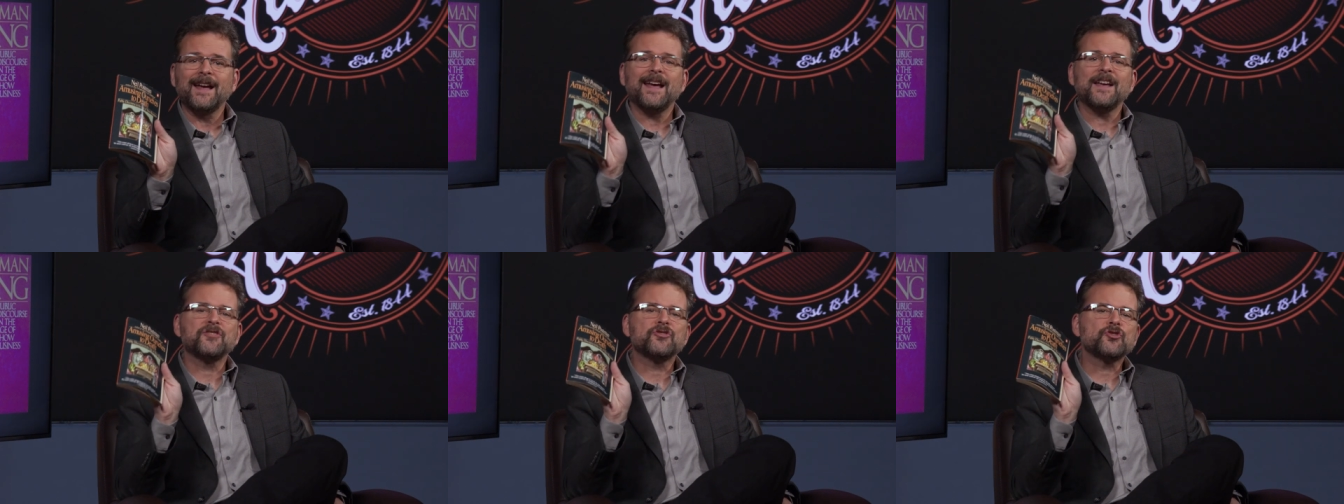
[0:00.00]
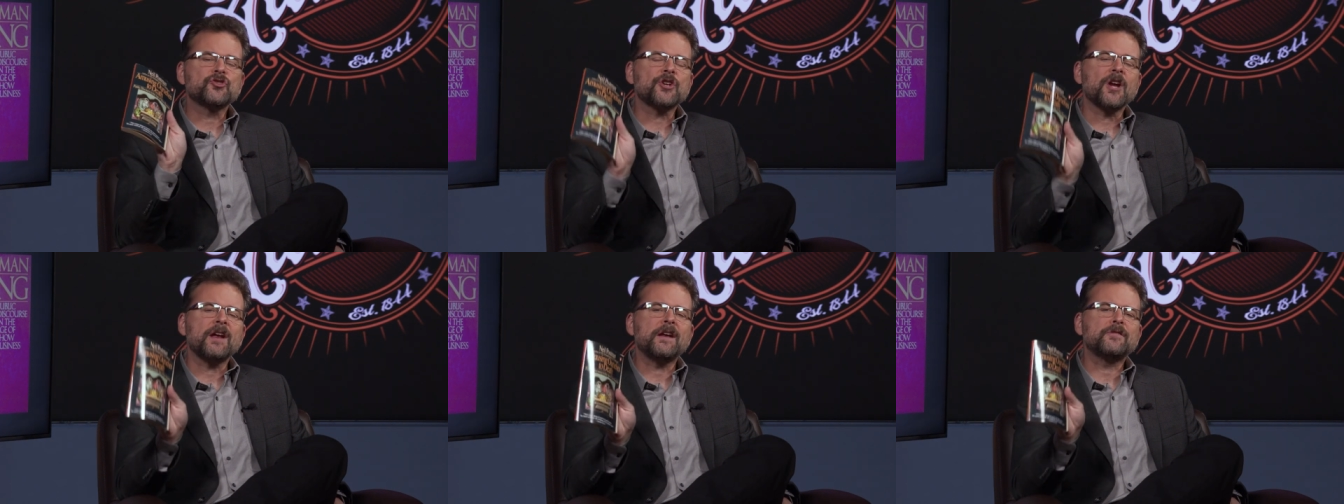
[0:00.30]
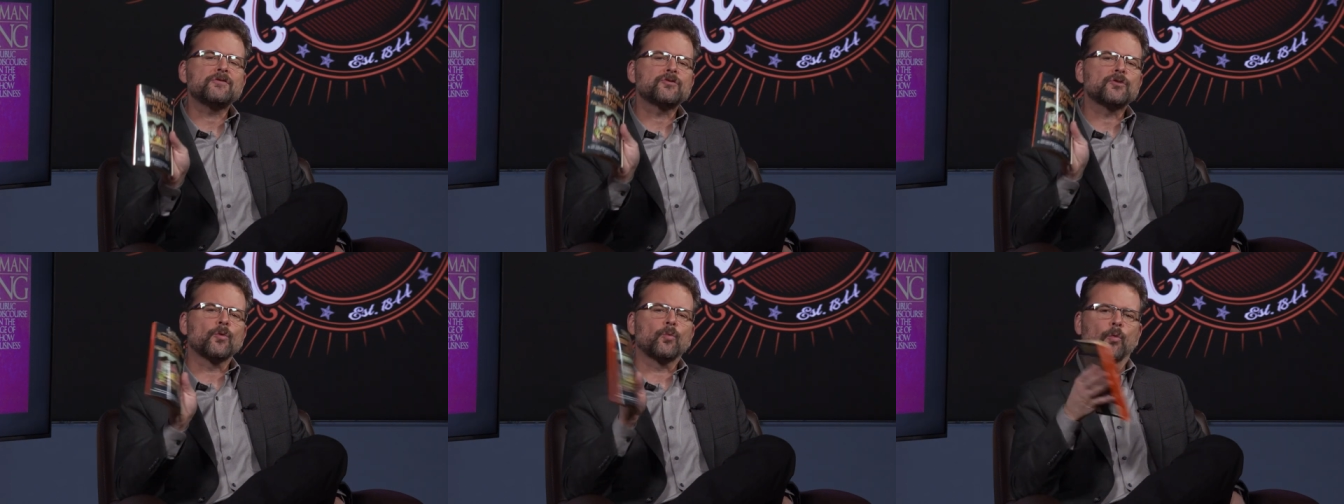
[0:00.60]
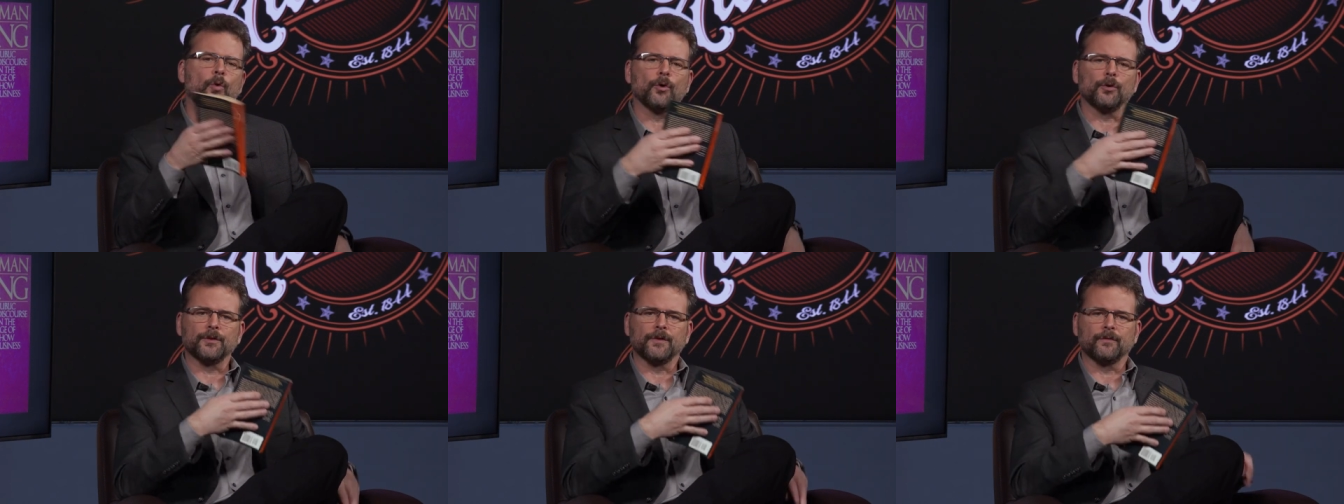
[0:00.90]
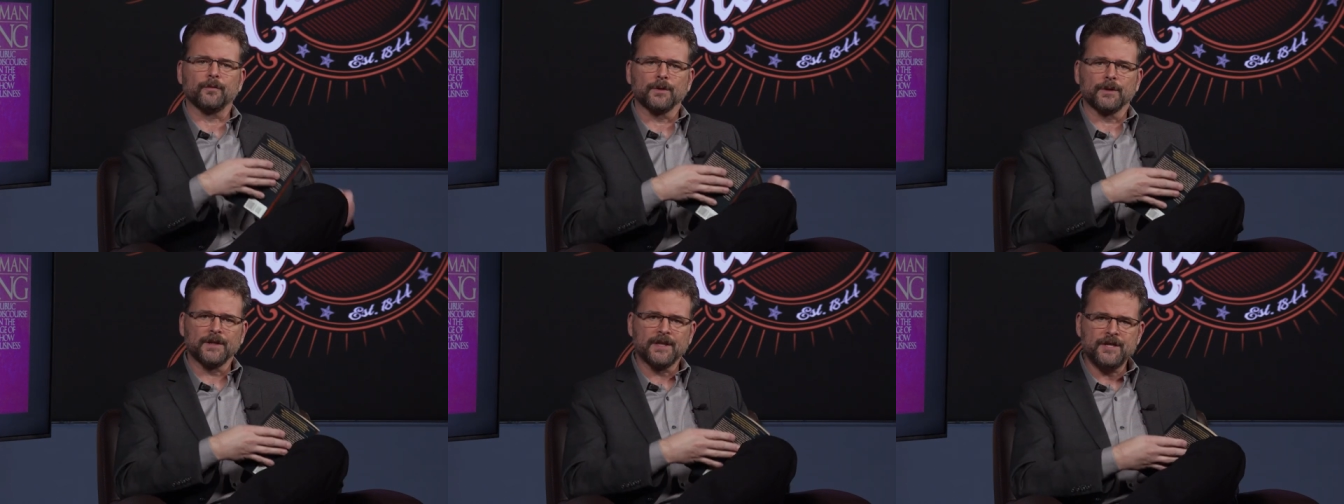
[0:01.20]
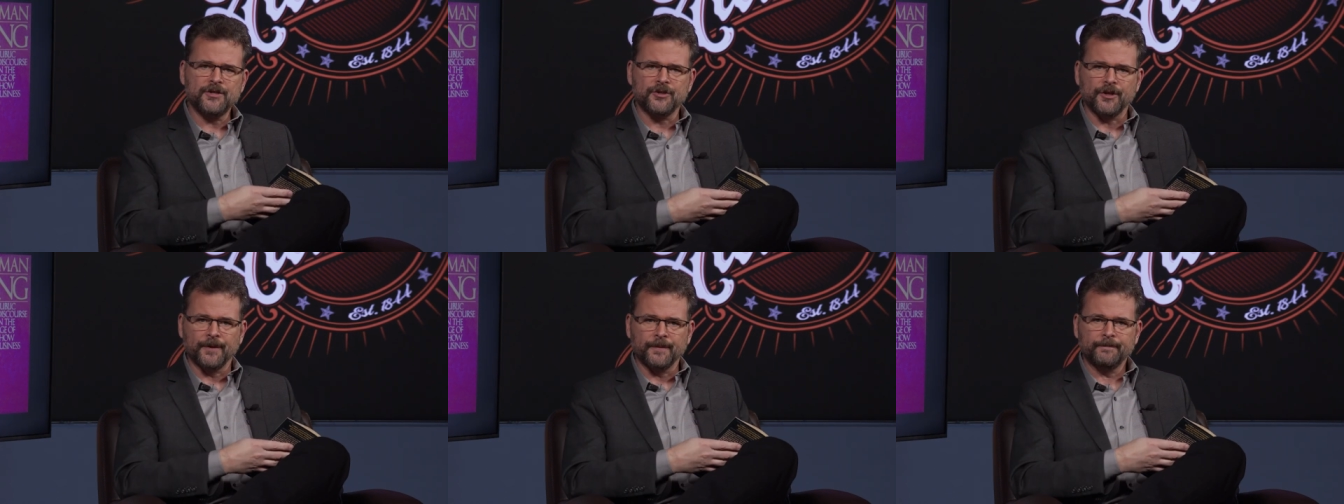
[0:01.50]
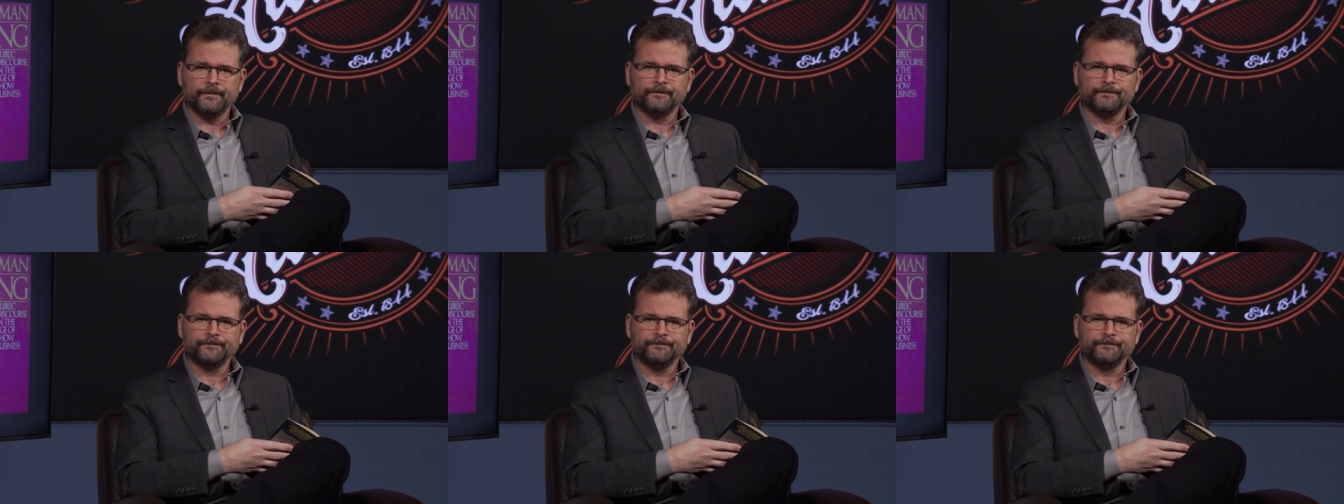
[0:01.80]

has changed the world of religion.